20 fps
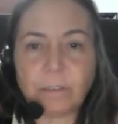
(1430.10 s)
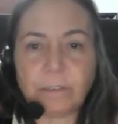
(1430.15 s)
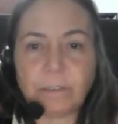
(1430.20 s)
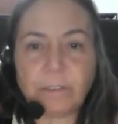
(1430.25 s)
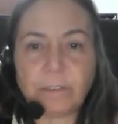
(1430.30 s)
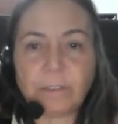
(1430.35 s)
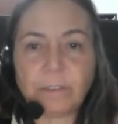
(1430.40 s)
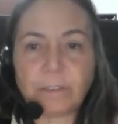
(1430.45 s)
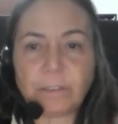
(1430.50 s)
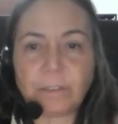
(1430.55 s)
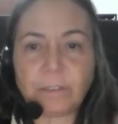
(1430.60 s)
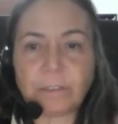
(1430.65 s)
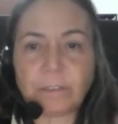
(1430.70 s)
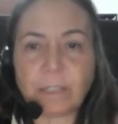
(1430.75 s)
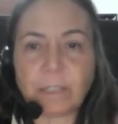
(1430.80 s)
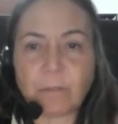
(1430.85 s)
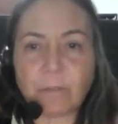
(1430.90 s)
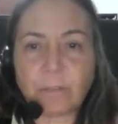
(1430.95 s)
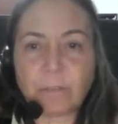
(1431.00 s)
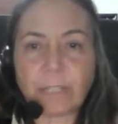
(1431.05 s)
this is, a
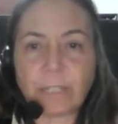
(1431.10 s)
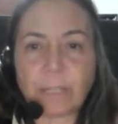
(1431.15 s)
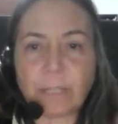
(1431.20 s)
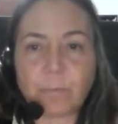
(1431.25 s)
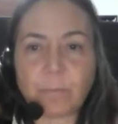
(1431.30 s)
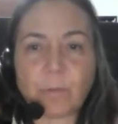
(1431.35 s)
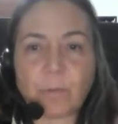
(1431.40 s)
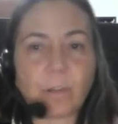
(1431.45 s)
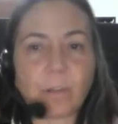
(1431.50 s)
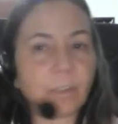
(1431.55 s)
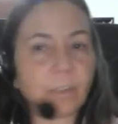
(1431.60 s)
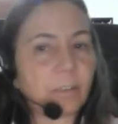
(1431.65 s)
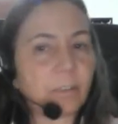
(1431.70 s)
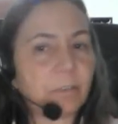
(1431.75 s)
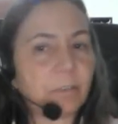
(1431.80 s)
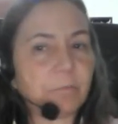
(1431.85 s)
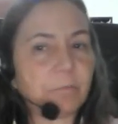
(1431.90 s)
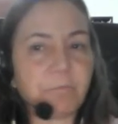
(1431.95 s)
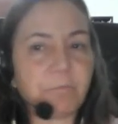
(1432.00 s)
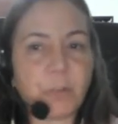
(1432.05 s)
SoundScan product.
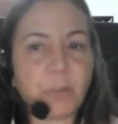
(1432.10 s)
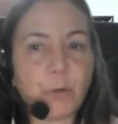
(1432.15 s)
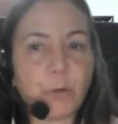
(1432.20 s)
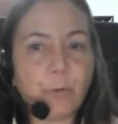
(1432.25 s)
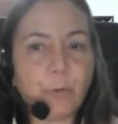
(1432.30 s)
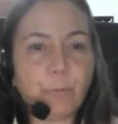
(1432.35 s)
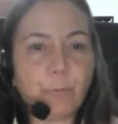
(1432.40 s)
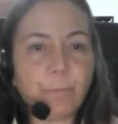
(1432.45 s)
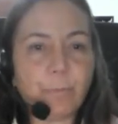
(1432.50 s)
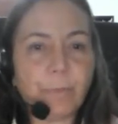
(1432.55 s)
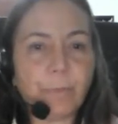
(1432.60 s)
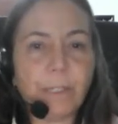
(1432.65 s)
No.